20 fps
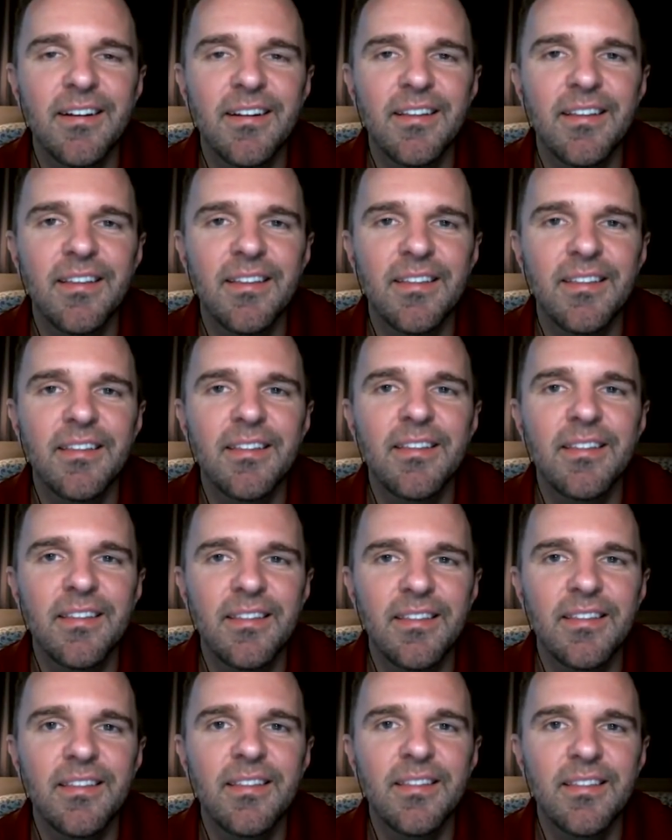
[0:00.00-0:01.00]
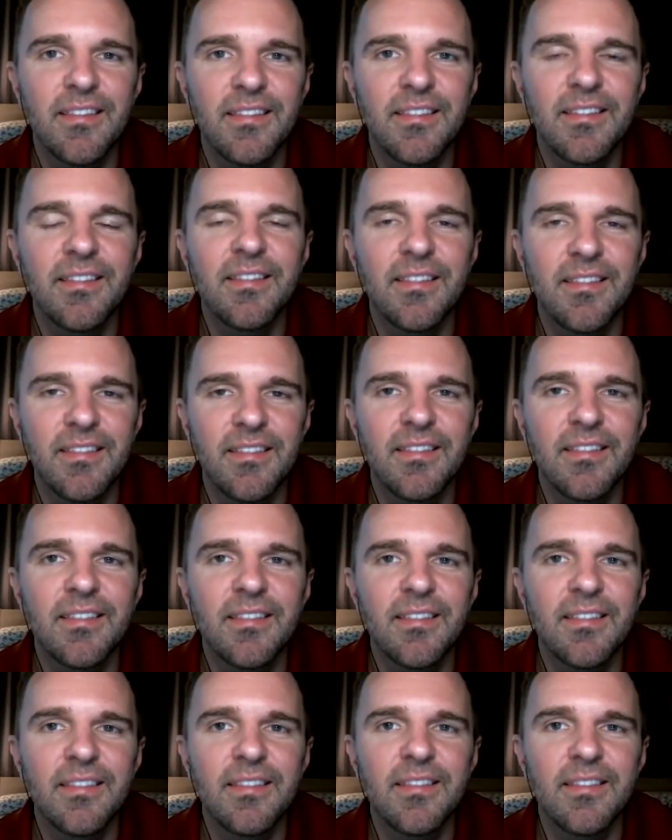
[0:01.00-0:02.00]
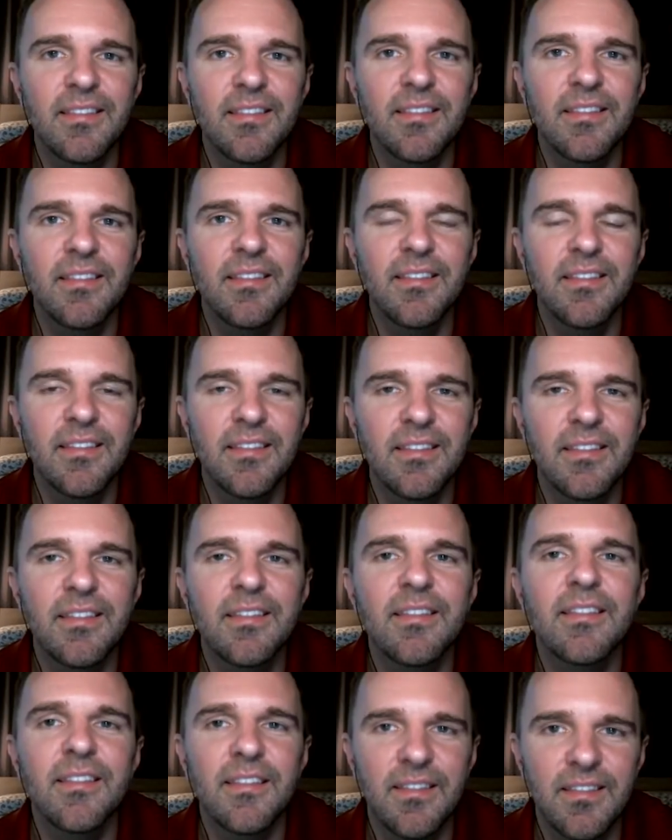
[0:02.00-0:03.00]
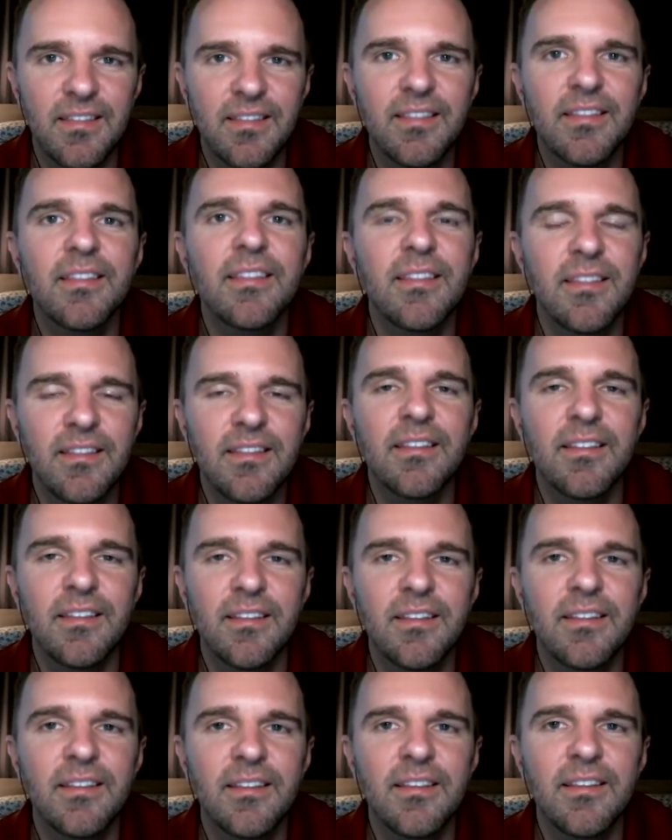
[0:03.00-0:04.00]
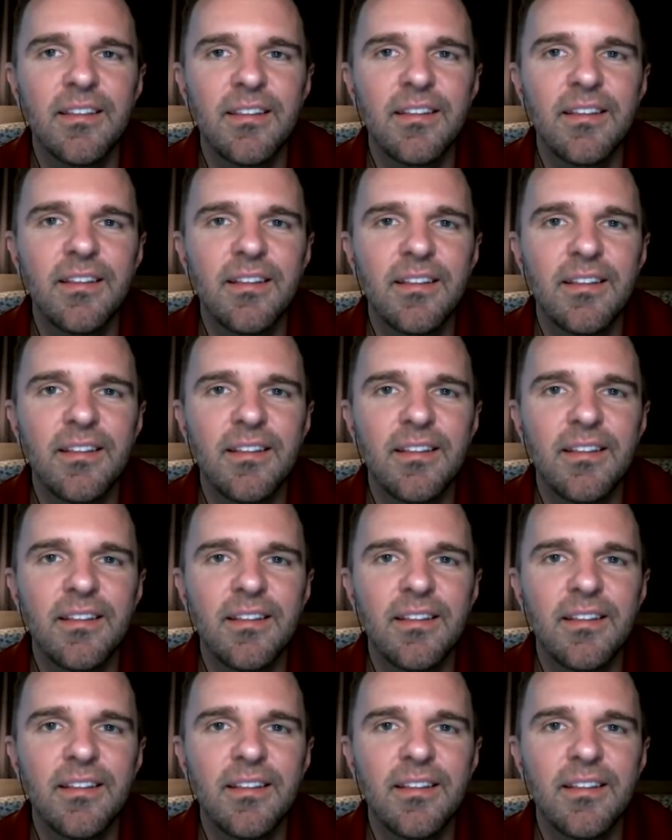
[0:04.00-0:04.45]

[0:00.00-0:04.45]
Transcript: This person isn't speaking.